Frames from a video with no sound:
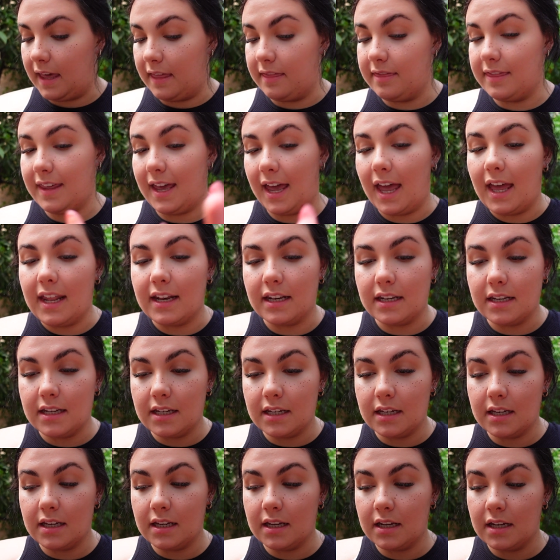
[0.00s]
And then
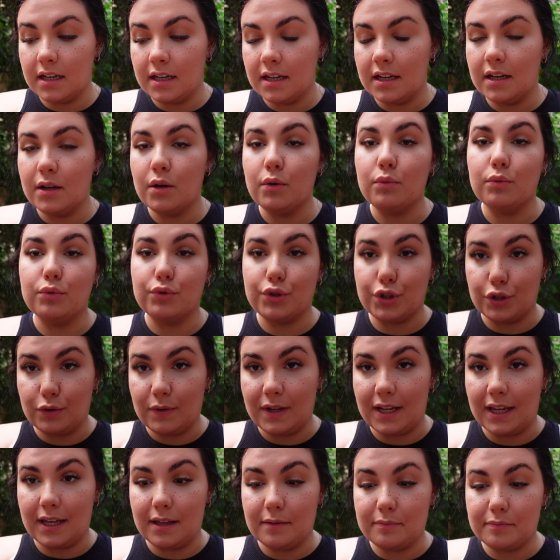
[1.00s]
we'll do
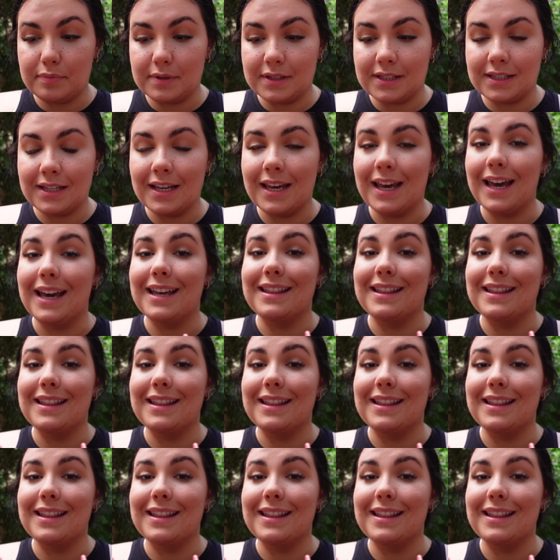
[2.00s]
lips.